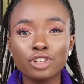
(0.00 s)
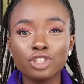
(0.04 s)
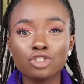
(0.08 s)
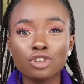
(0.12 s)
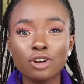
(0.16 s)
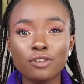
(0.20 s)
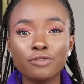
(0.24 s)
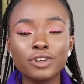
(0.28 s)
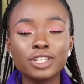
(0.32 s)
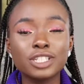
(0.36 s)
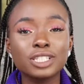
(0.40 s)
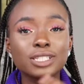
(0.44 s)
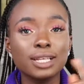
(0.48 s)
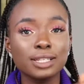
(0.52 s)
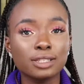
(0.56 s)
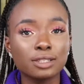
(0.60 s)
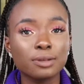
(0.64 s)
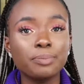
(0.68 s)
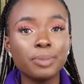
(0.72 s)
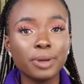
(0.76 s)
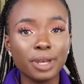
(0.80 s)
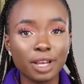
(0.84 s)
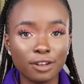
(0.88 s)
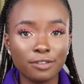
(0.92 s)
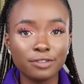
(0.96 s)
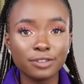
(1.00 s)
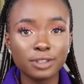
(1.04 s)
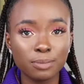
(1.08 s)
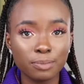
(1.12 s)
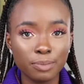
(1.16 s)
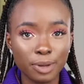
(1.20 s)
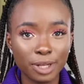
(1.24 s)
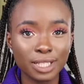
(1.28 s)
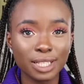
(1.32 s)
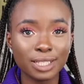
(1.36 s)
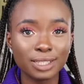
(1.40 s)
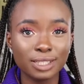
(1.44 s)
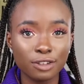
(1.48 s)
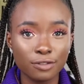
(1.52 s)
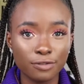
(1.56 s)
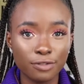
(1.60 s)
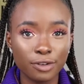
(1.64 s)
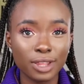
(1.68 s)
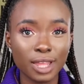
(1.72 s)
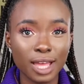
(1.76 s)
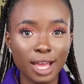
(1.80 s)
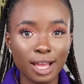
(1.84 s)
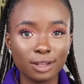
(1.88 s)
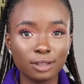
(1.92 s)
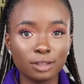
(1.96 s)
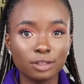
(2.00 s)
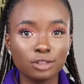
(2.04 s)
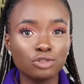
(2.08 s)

coverage, there's a penalty for that.